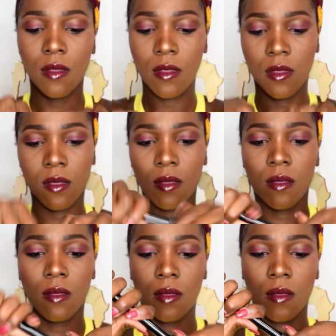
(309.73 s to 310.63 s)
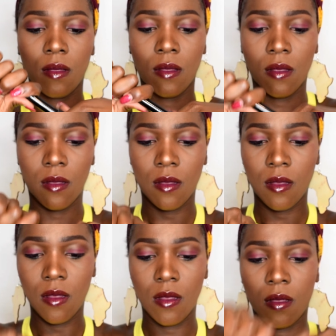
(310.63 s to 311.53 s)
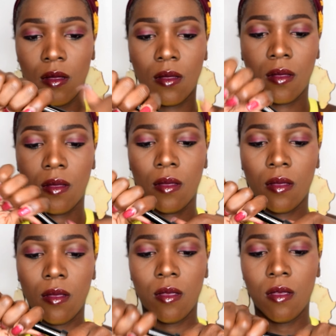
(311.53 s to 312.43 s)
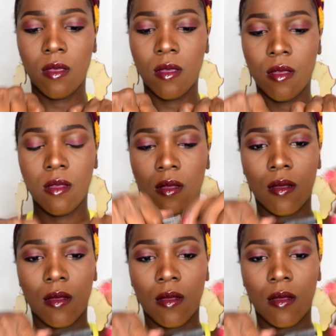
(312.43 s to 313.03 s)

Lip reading: Nobody speaks.